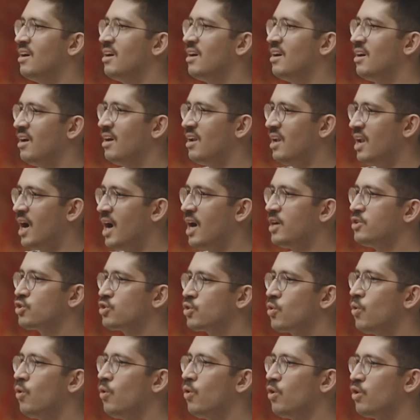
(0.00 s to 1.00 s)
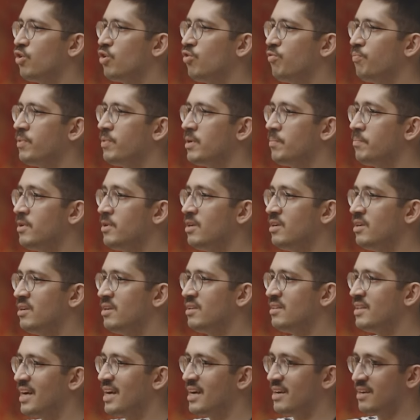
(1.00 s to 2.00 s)
a, a, large cohort of people
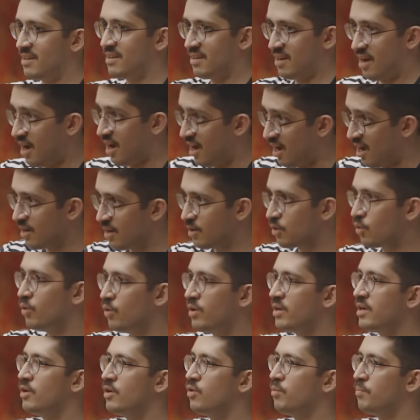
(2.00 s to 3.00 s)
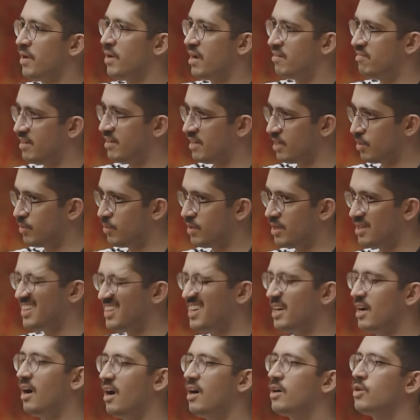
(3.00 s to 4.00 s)
that are going into private equity,
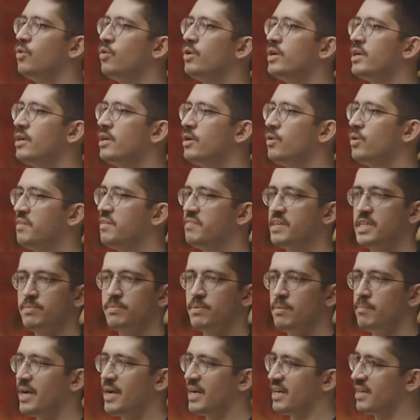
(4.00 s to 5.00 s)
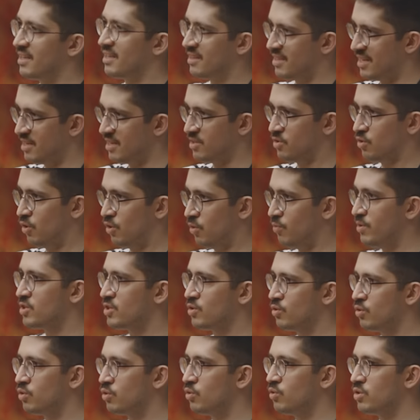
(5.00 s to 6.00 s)
that are going into investment banking. There is
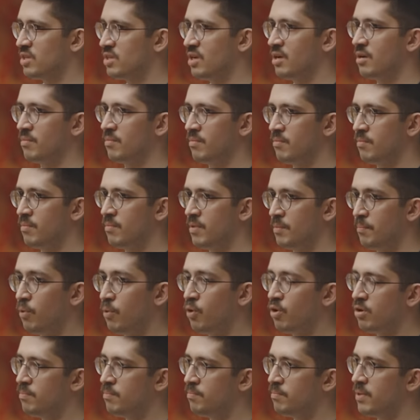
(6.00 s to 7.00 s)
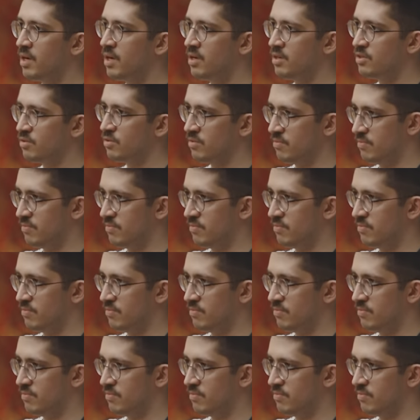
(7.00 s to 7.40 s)
always, you know, those are important pillars. But